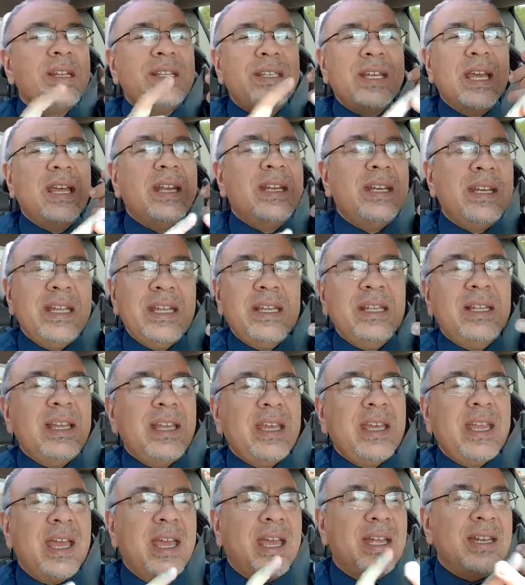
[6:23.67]
Ted
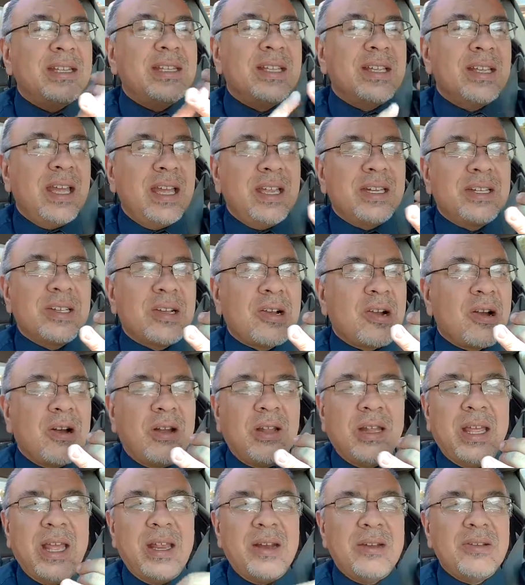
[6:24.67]
Neely and to
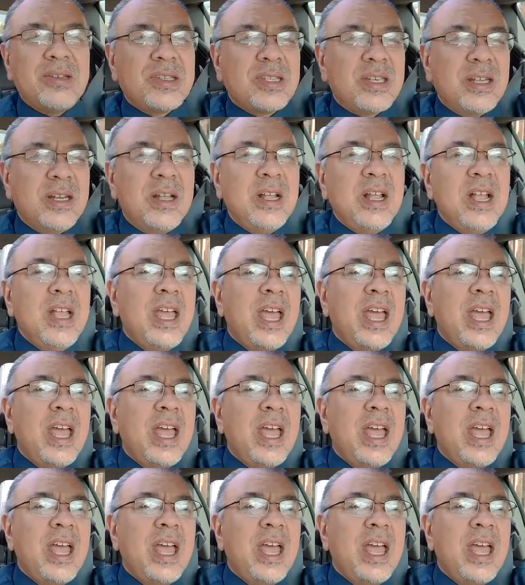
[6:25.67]
Carl Anderson.